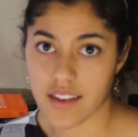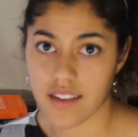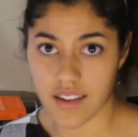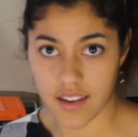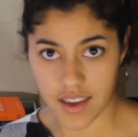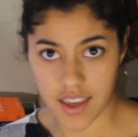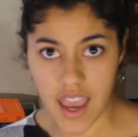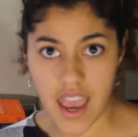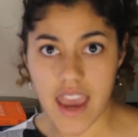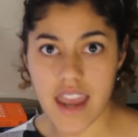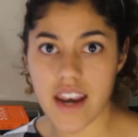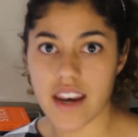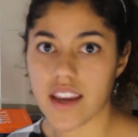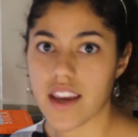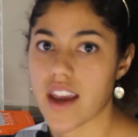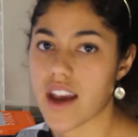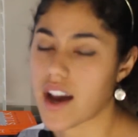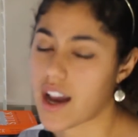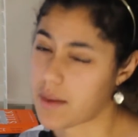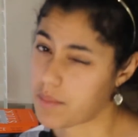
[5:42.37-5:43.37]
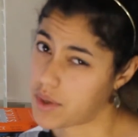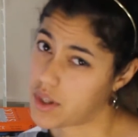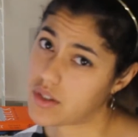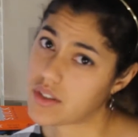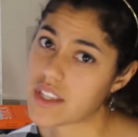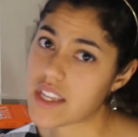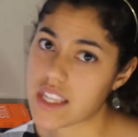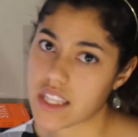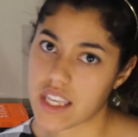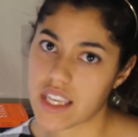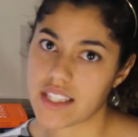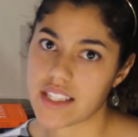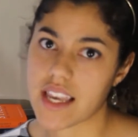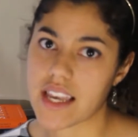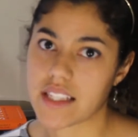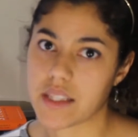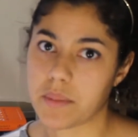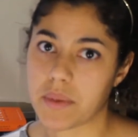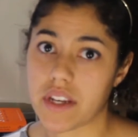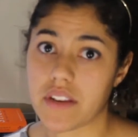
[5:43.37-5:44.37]
Again, I'm using this
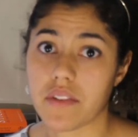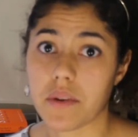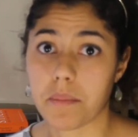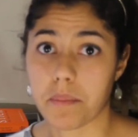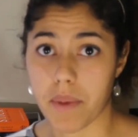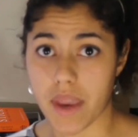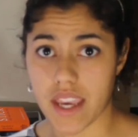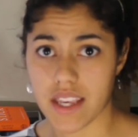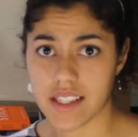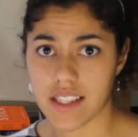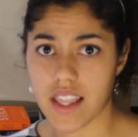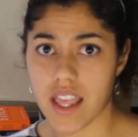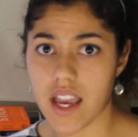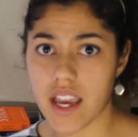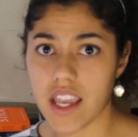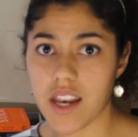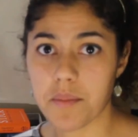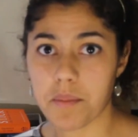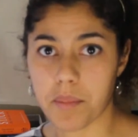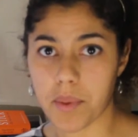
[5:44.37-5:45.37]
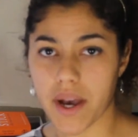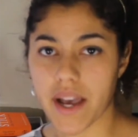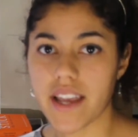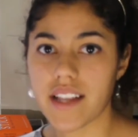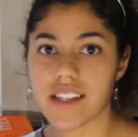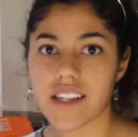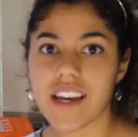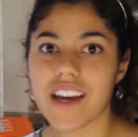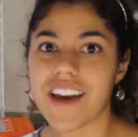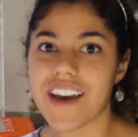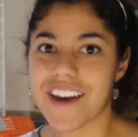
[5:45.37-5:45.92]
as a bit of a baseline, but